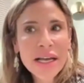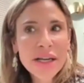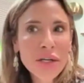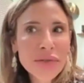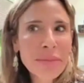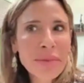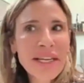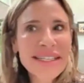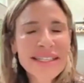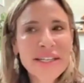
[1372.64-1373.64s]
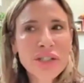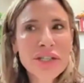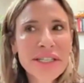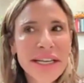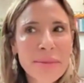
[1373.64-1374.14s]
Something that's
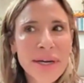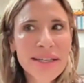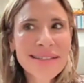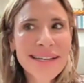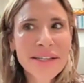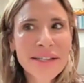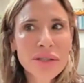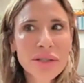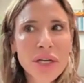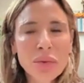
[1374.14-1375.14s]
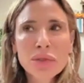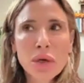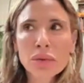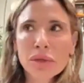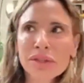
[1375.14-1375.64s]
interesting, I'm not saying,
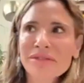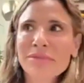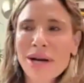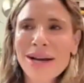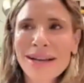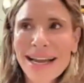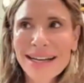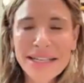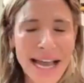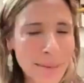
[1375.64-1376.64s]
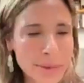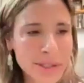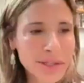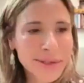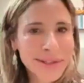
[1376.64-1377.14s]
don't learn from podcasts.
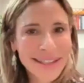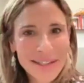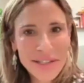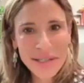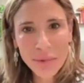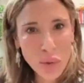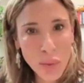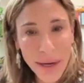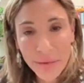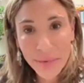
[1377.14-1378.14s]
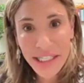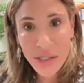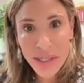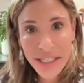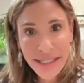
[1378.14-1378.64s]
Absolutely. There's some great
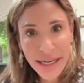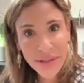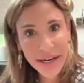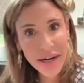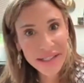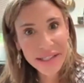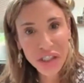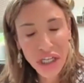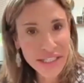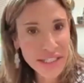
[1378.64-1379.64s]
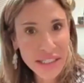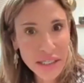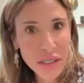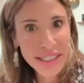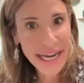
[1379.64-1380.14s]
resources out there. I suggest
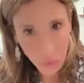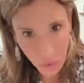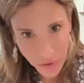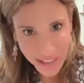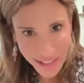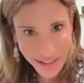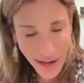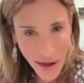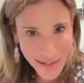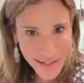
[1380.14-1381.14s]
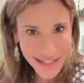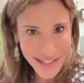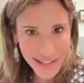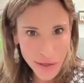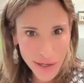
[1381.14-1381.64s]
downloading the
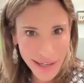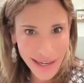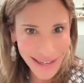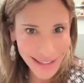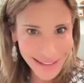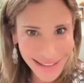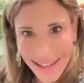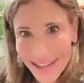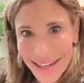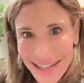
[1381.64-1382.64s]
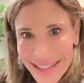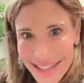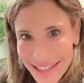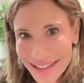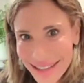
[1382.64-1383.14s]
ONZ
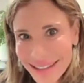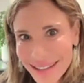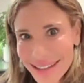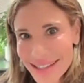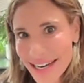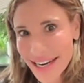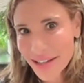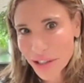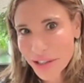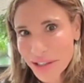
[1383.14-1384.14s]
Z3919 standard